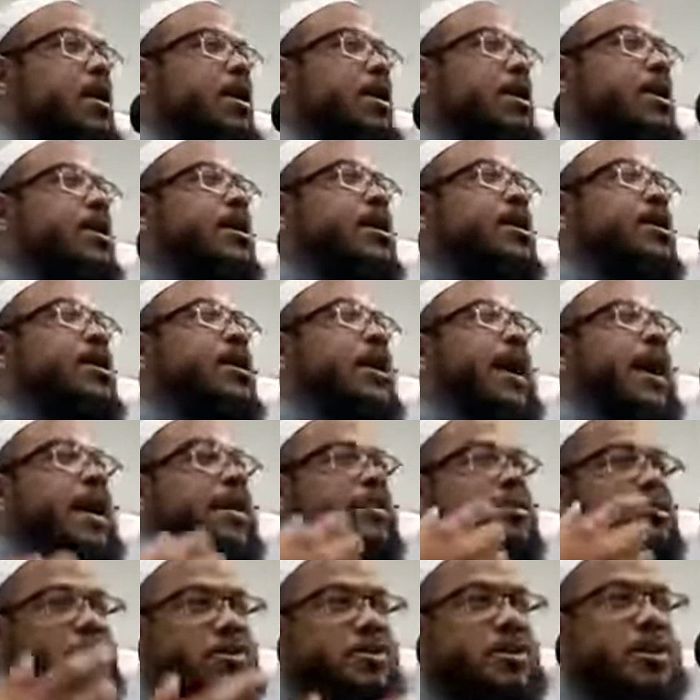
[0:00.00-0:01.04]
he
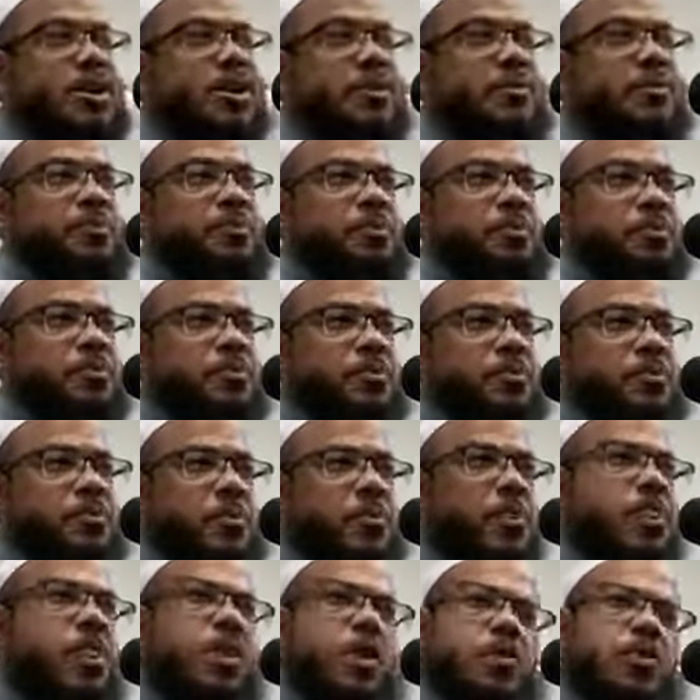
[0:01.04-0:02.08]
answered him
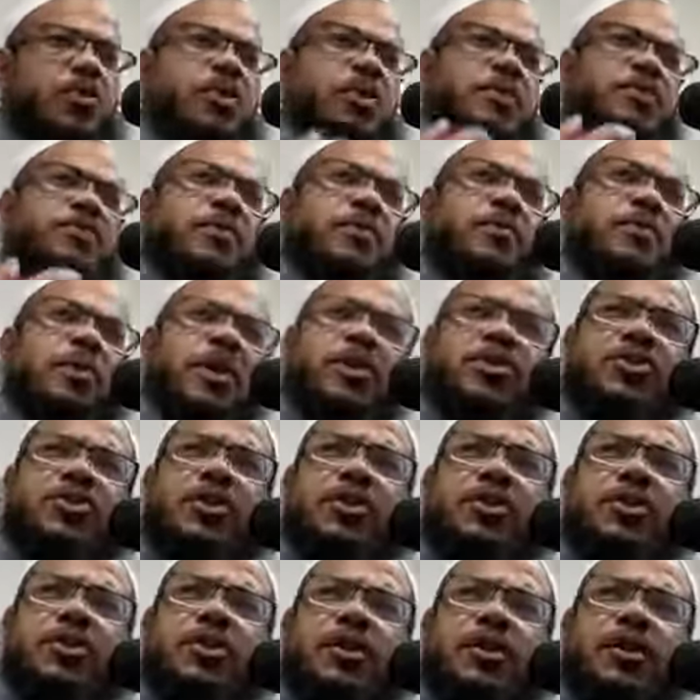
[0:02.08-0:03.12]
with
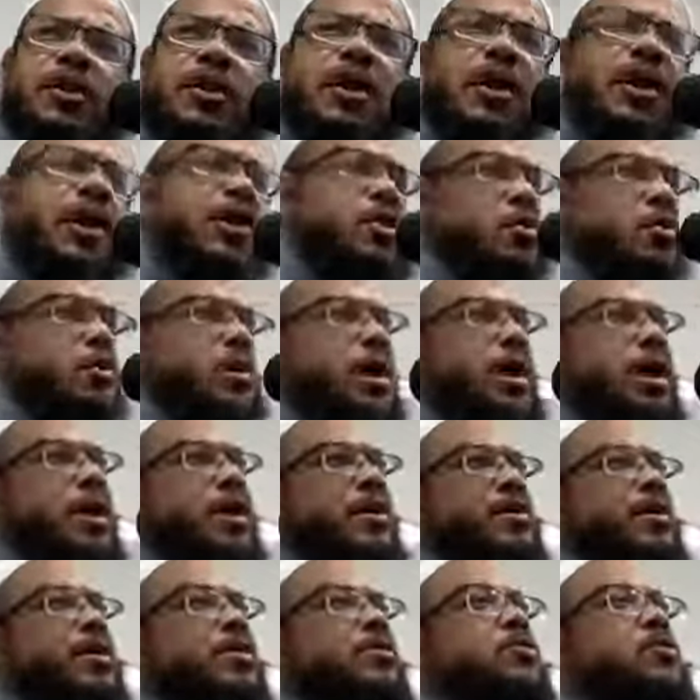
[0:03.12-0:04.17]
information in a
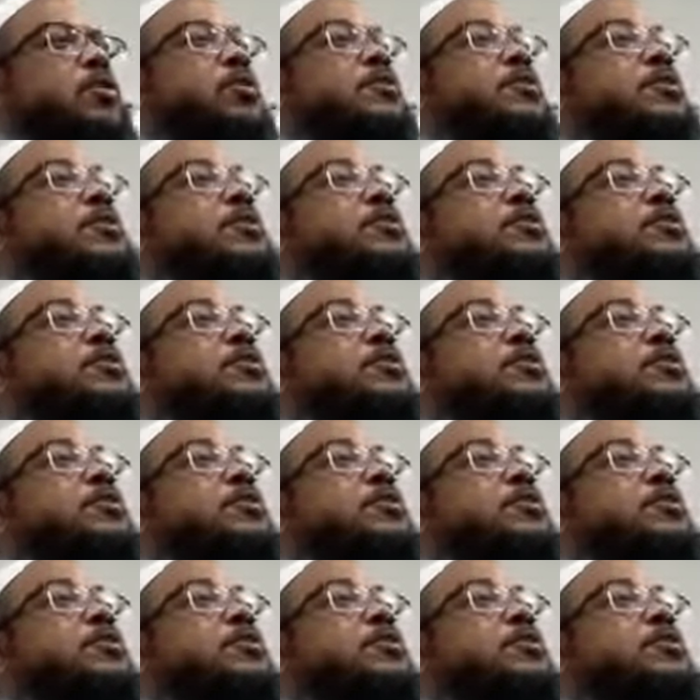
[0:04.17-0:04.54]
way that's going to